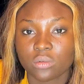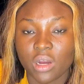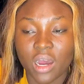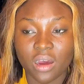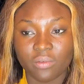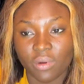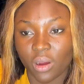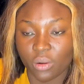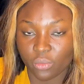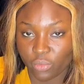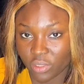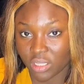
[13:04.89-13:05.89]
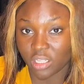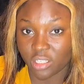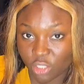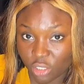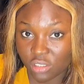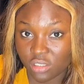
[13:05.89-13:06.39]
Our, our
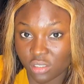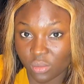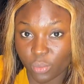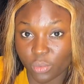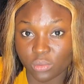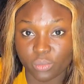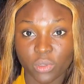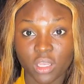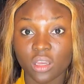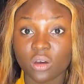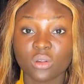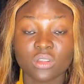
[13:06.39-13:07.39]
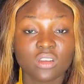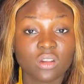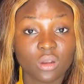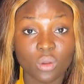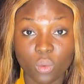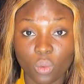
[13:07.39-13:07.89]
relationship will be on a
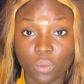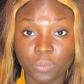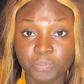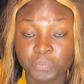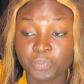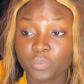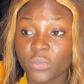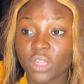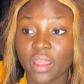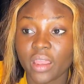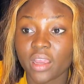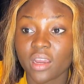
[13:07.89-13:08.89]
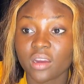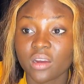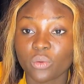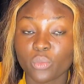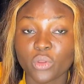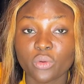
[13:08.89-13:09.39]
low. Like,
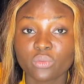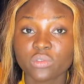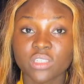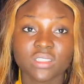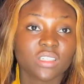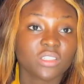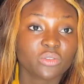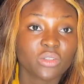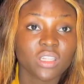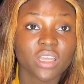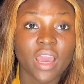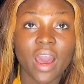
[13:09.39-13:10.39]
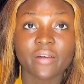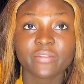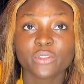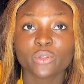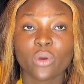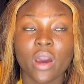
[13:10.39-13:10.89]
we don't necessarily have
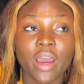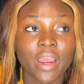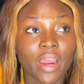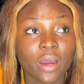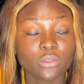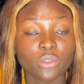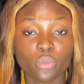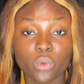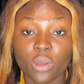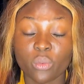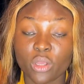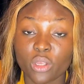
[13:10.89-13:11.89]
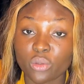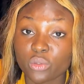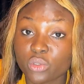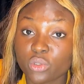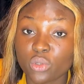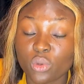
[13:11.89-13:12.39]
to hang out the way we
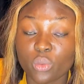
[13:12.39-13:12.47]
used to.